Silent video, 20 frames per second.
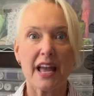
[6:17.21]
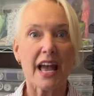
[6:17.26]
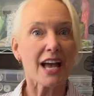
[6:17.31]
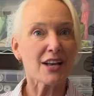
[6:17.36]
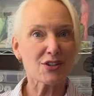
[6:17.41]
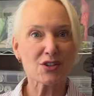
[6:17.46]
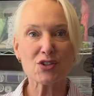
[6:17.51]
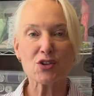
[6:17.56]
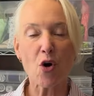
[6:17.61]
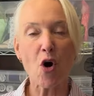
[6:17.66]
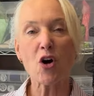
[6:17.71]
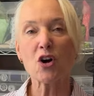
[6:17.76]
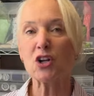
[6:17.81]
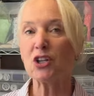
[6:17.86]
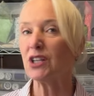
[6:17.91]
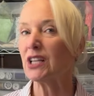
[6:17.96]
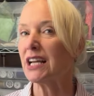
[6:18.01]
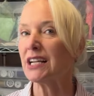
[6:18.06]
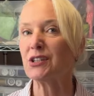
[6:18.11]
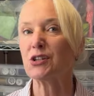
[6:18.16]
As a doll
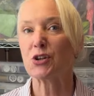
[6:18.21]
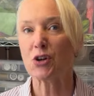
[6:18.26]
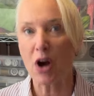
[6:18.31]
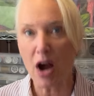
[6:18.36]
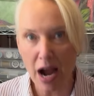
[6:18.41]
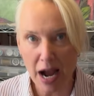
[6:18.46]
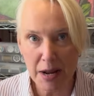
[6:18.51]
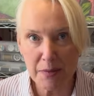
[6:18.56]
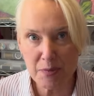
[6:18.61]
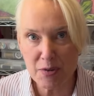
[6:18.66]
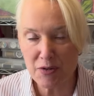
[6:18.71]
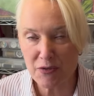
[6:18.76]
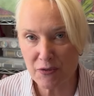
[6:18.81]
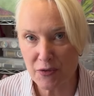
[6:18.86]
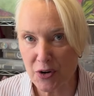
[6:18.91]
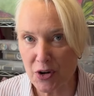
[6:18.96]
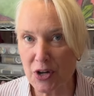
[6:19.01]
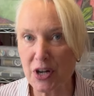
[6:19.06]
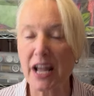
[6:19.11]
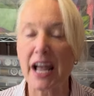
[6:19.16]
collector, I
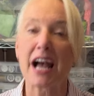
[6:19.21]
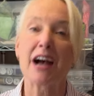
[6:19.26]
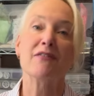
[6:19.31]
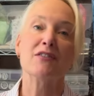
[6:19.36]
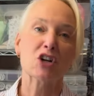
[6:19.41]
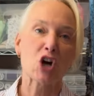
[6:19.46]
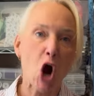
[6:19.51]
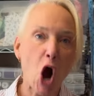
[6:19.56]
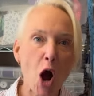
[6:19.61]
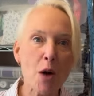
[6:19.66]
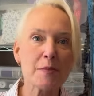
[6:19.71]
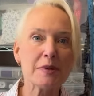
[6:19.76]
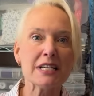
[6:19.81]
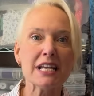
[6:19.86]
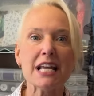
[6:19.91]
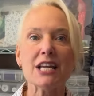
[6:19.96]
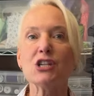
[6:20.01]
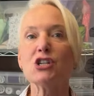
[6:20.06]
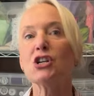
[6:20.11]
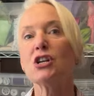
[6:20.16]
prefer to have a
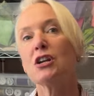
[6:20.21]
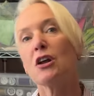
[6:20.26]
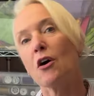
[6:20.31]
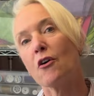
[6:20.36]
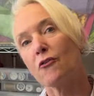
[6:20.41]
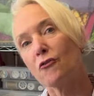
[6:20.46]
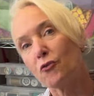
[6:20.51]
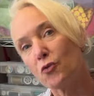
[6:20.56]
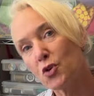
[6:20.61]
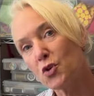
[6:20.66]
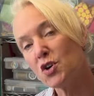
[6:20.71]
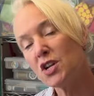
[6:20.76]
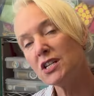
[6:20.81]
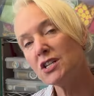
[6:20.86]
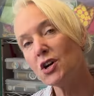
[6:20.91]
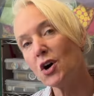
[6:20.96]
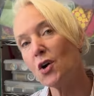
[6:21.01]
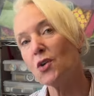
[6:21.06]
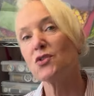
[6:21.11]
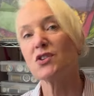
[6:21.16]
combination of rooted
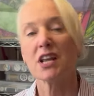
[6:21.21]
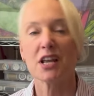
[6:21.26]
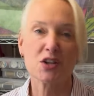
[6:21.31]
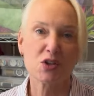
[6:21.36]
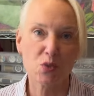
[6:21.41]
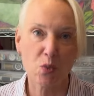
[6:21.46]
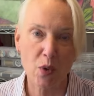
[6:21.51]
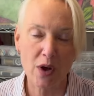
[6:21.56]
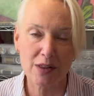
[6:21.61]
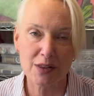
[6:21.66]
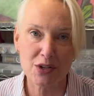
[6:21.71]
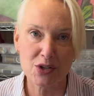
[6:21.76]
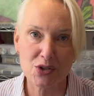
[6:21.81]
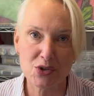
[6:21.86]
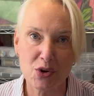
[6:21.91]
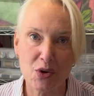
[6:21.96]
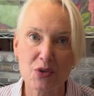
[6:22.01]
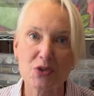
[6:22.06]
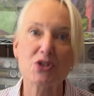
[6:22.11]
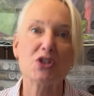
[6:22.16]
dolls as well as
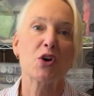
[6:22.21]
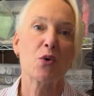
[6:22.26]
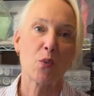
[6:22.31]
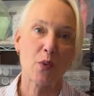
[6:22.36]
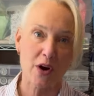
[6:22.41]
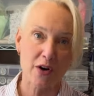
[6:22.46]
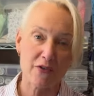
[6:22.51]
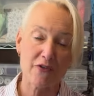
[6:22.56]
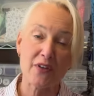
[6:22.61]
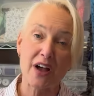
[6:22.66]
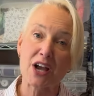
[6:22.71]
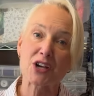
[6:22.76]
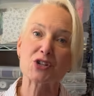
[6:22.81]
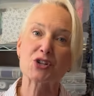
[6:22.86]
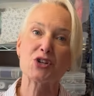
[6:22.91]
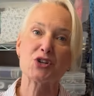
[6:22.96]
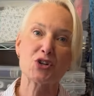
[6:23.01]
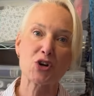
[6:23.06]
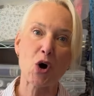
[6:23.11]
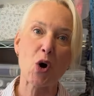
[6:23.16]
dolls that wear
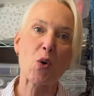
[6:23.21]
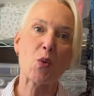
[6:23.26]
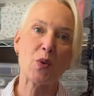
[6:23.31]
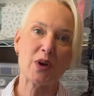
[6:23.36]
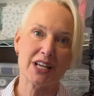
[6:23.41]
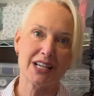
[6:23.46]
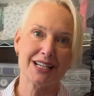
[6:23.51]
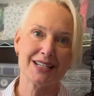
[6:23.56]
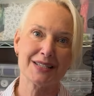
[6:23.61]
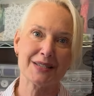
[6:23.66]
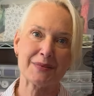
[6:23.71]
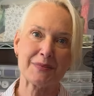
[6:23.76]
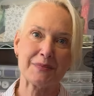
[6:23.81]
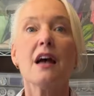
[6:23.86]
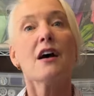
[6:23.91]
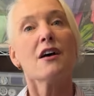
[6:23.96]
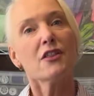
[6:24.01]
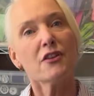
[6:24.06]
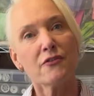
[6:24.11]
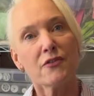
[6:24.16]
fashion doll wigs.
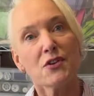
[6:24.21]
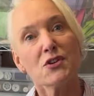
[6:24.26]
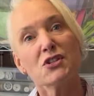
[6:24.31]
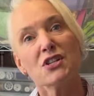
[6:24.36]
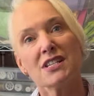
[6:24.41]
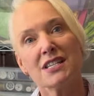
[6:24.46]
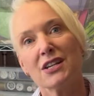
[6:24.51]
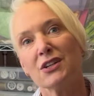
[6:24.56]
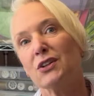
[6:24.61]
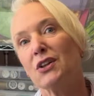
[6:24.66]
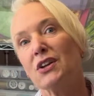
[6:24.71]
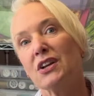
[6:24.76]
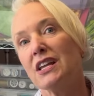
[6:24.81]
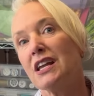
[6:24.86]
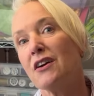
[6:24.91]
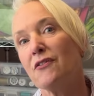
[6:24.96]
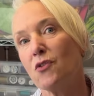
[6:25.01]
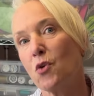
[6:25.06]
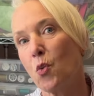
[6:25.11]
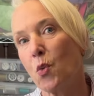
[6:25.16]
The versatility
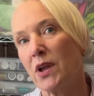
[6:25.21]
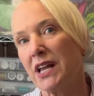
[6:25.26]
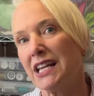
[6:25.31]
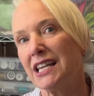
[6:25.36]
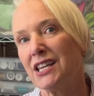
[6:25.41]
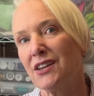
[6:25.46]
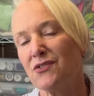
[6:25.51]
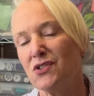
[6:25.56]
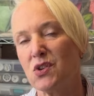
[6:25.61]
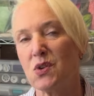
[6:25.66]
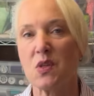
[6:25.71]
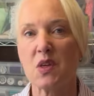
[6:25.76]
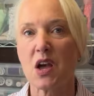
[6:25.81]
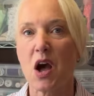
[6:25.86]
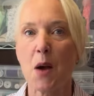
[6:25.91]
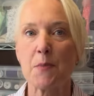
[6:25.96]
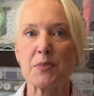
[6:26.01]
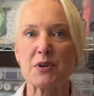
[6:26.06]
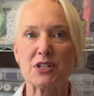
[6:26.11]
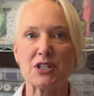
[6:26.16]
of a wig gives you the
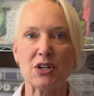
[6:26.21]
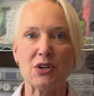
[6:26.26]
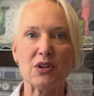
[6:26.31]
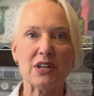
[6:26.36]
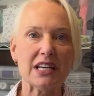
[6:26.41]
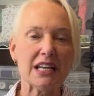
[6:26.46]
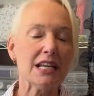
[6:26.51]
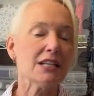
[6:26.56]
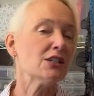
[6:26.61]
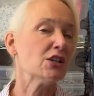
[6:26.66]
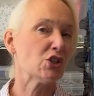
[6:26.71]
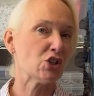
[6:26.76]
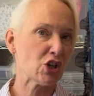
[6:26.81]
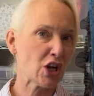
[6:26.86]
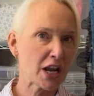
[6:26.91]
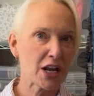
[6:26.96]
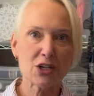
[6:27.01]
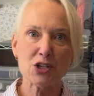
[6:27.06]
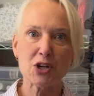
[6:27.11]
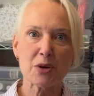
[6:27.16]
opportunity to
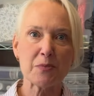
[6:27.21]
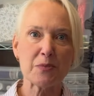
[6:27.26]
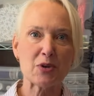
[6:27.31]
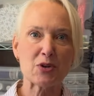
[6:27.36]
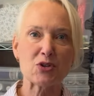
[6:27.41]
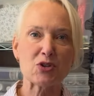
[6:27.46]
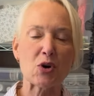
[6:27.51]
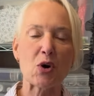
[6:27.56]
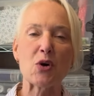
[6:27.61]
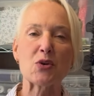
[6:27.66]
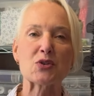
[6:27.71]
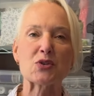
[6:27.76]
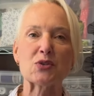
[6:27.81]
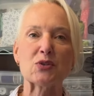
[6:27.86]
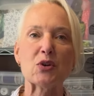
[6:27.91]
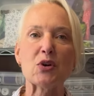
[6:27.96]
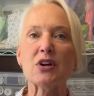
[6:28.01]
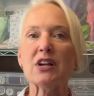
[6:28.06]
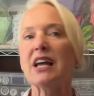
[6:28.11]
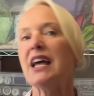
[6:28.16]
change up your doll's
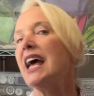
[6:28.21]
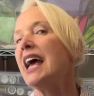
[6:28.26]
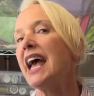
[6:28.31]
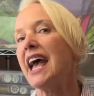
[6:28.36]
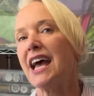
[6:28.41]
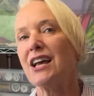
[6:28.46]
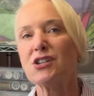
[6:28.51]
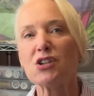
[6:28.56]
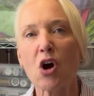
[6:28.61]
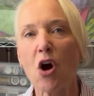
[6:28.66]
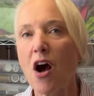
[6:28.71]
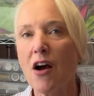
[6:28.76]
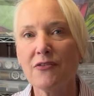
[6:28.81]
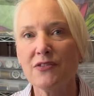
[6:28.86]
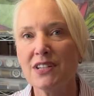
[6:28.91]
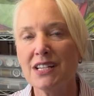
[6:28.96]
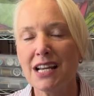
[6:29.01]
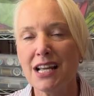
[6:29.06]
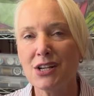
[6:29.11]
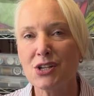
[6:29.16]
look as
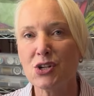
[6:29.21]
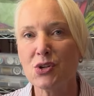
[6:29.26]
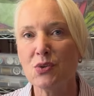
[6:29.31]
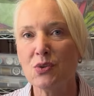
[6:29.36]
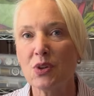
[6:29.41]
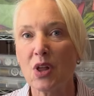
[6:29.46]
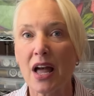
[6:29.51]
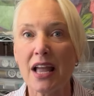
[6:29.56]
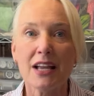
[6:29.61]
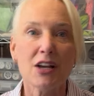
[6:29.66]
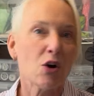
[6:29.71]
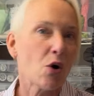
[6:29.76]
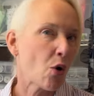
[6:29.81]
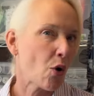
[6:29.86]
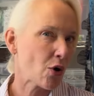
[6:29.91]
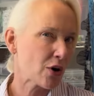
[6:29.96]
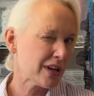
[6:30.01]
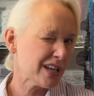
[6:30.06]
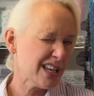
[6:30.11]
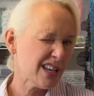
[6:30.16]
often as you like,
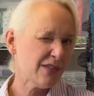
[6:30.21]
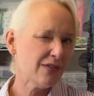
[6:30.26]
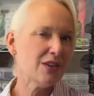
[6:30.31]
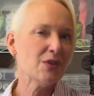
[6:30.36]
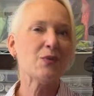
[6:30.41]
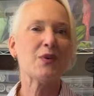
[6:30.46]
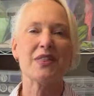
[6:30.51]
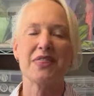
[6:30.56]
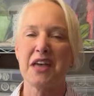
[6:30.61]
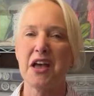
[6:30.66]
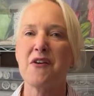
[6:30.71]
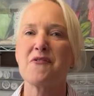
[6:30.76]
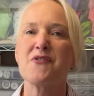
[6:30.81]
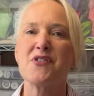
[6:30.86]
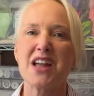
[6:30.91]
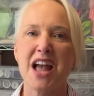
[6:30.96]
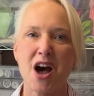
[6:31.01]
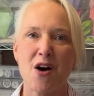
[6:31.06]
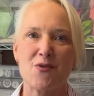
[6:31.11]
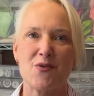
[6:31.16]
or even with
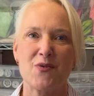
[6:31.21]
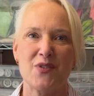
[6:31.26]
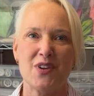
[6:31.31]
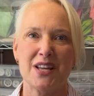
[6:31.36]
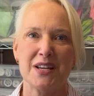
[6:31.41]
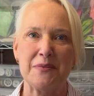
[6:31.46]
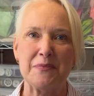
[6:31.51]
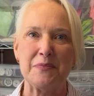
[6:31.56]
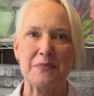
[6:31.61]
every outfit.